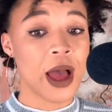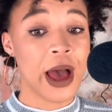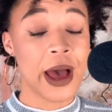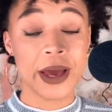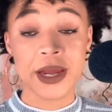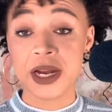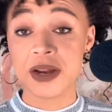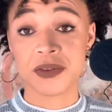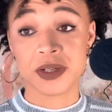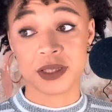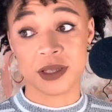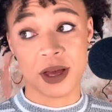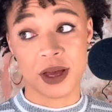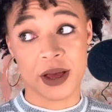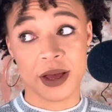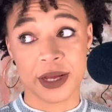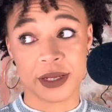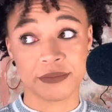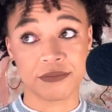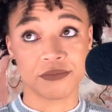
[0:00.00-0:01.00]
I never
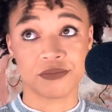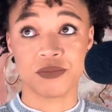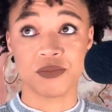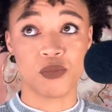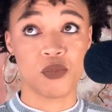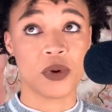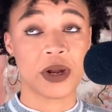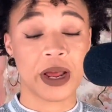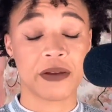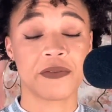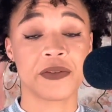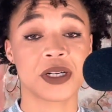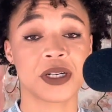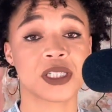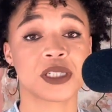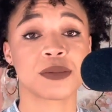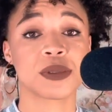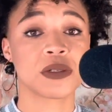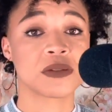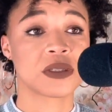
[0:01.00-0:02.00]
thought when I
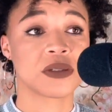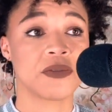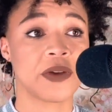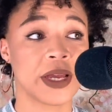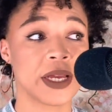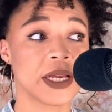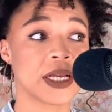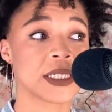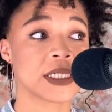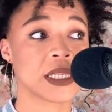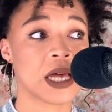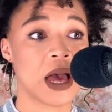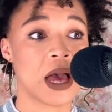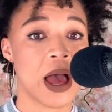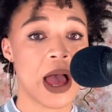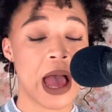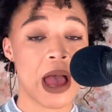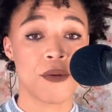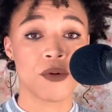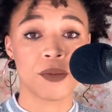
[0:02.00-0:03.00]
first moved to Vegas
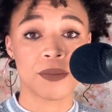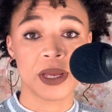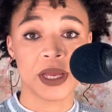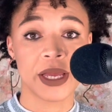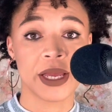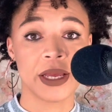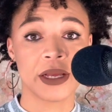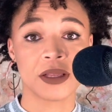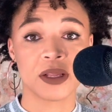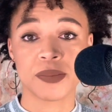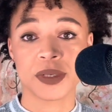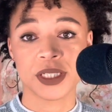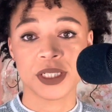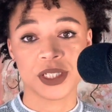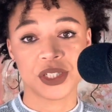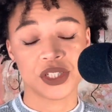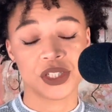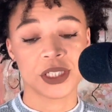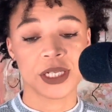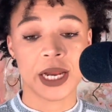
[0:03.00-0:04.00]
that I would be in the
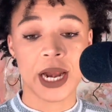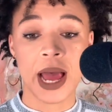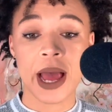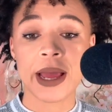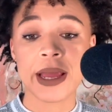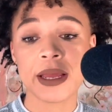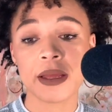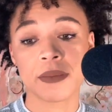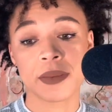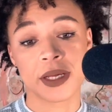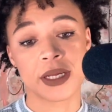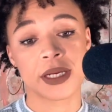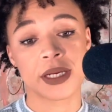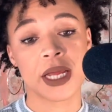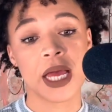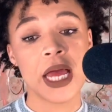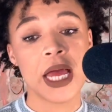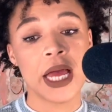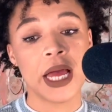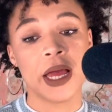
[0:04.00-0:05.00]
position that I am in.
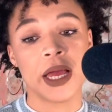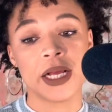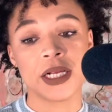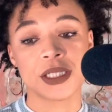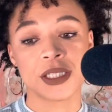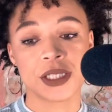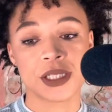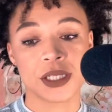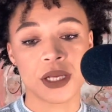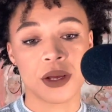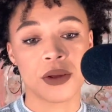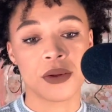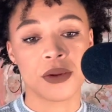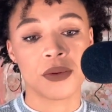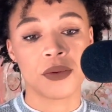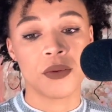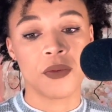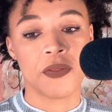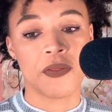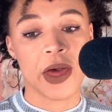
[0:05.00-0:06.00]
And
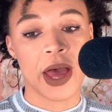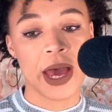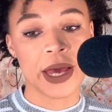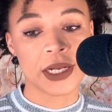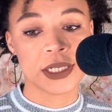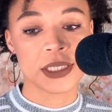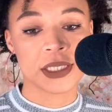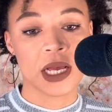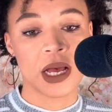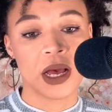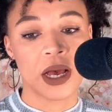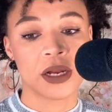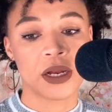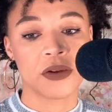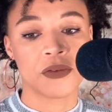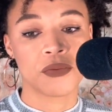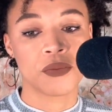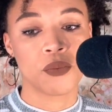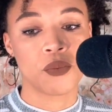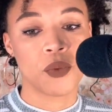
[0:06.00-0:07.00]
so that's kind
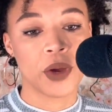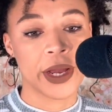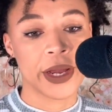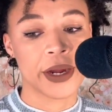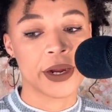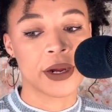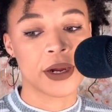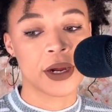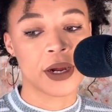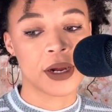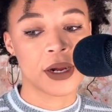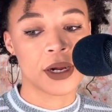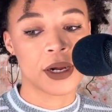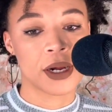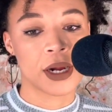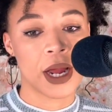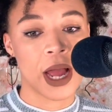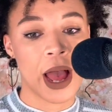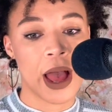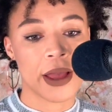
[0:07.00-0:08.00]
of
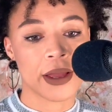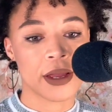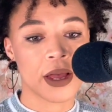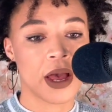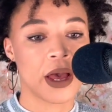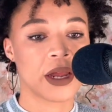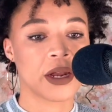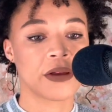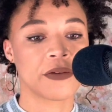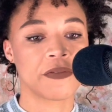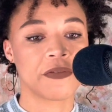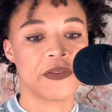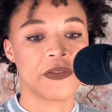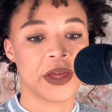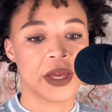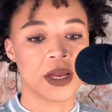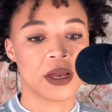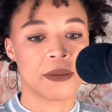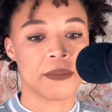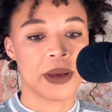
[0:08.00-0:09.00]
where I kind of
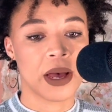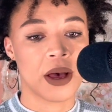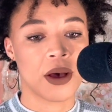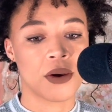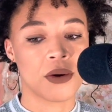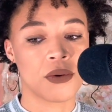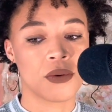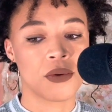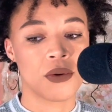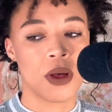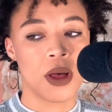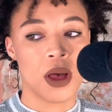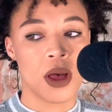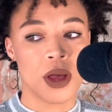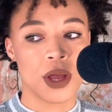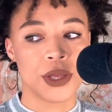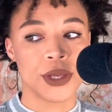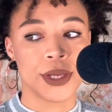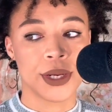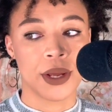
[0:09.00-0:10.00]
think about,
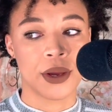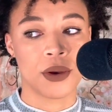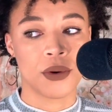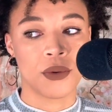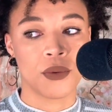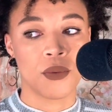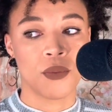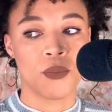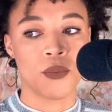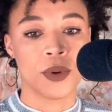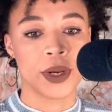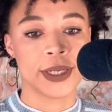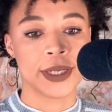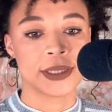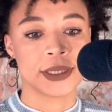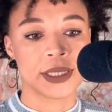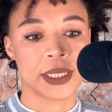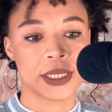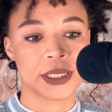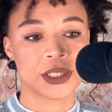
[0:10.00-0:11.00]

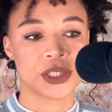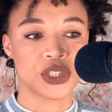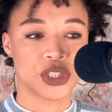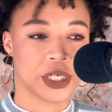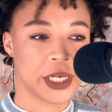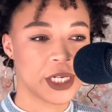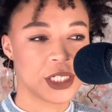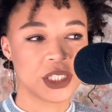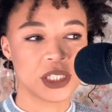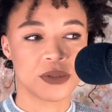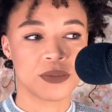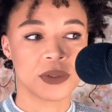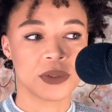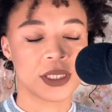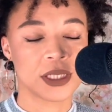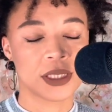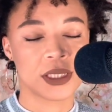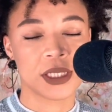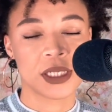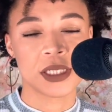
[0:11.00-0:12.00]
what does changing with
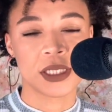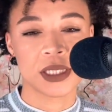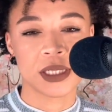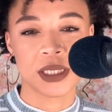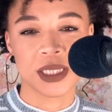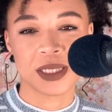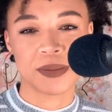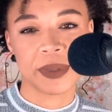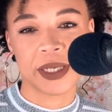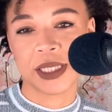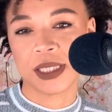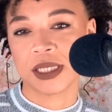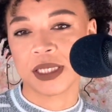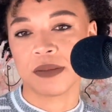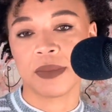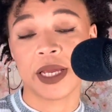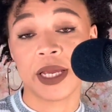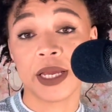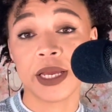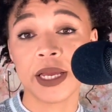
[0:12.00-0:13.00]
the seasons mean to
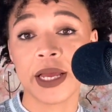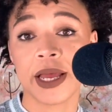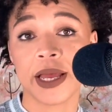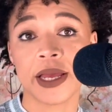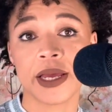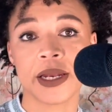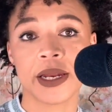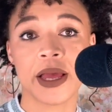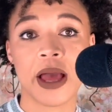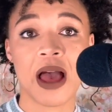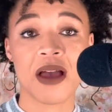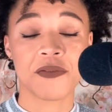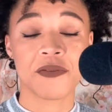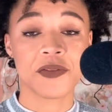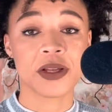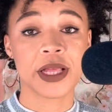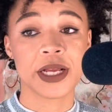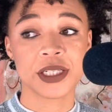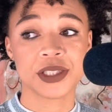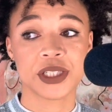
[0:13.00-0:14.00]
me? And I
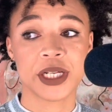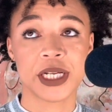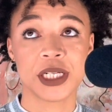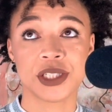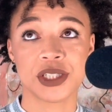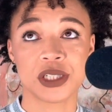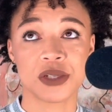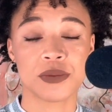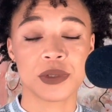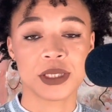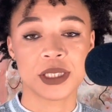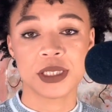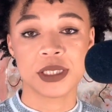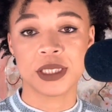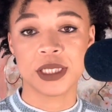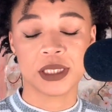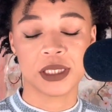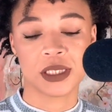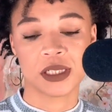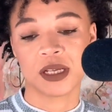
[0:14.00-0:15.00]
feel like changing with the
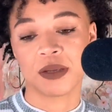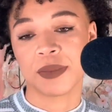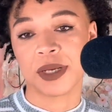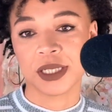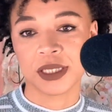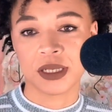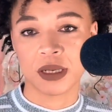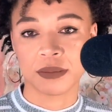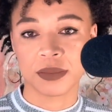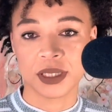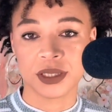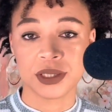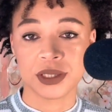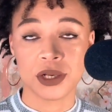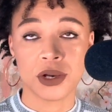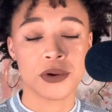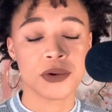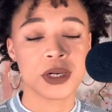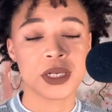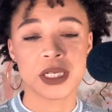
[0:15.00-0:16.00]
seasons can mean something
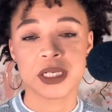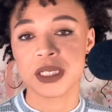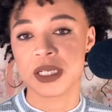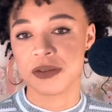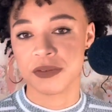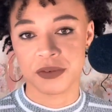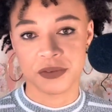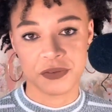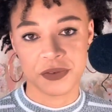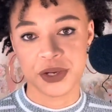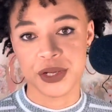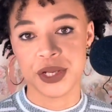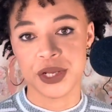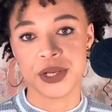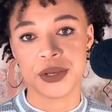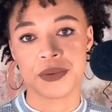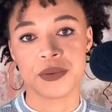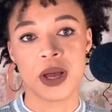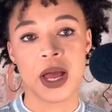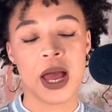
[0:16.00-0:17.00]
totally different for
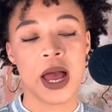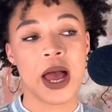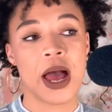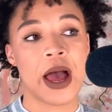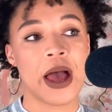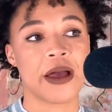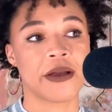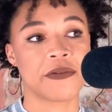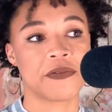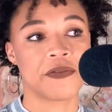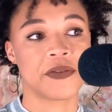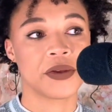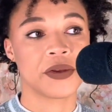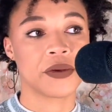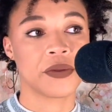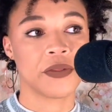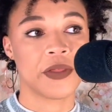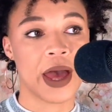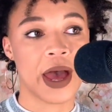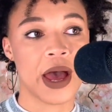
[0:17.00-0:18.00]
you. I
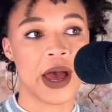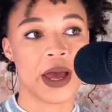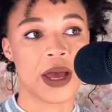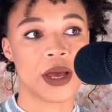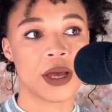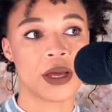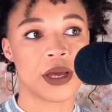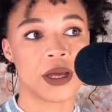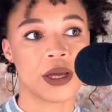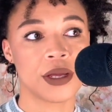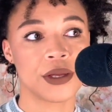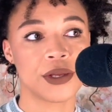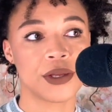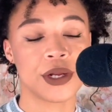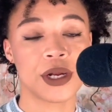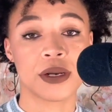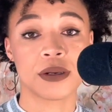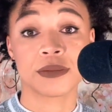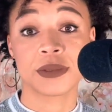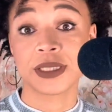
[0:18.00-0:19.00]
feel that,
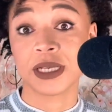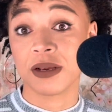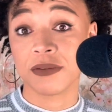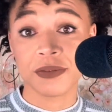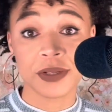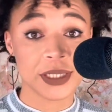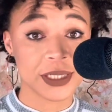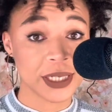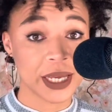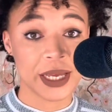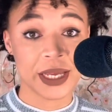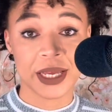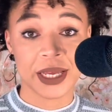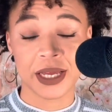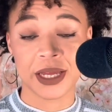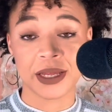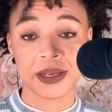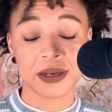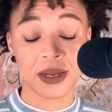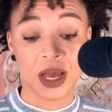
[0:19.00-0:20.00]
definitely take
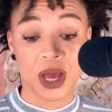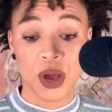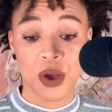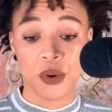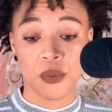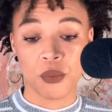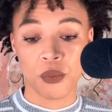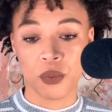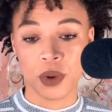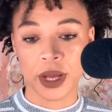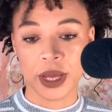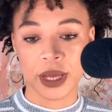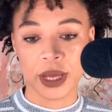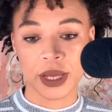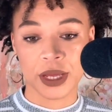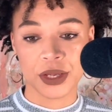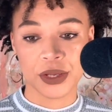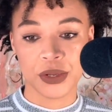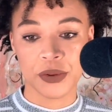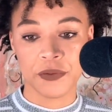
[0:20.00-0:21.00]
in
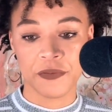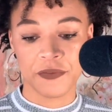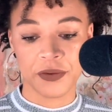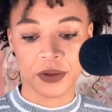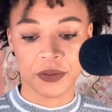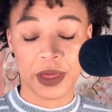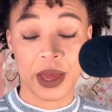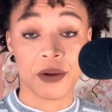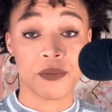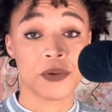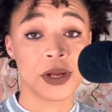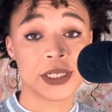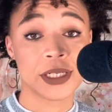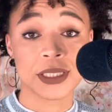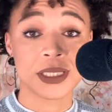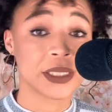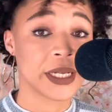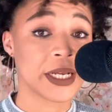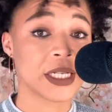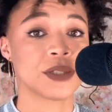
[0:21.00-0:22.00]
what you feel that
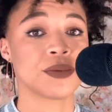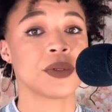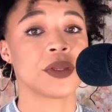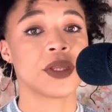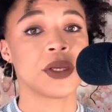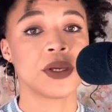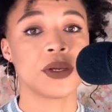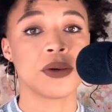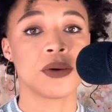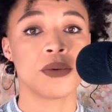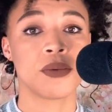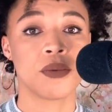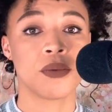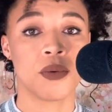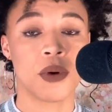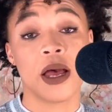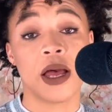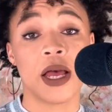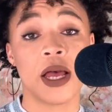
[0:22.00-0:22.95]
resonates with you.